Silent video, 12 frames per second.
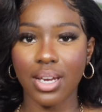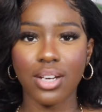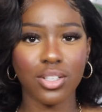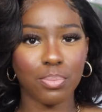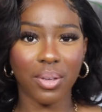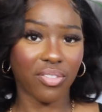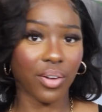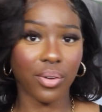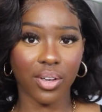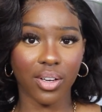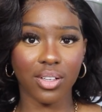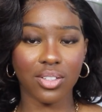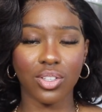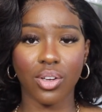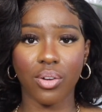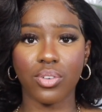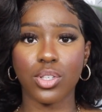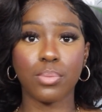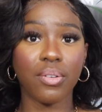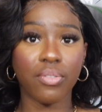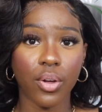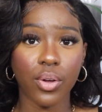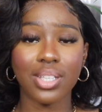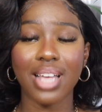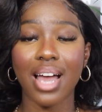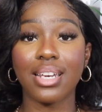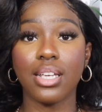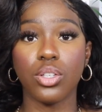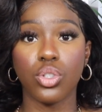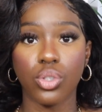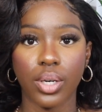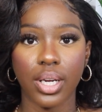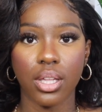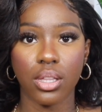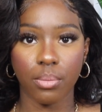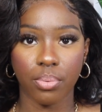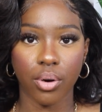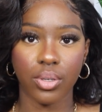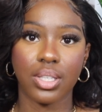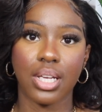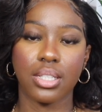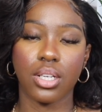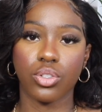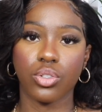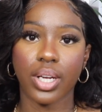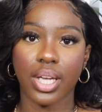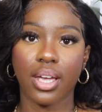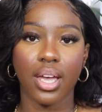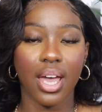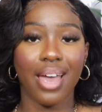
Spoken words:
and just be focused, you know, just be focused and enjoy the process. Enjoy it.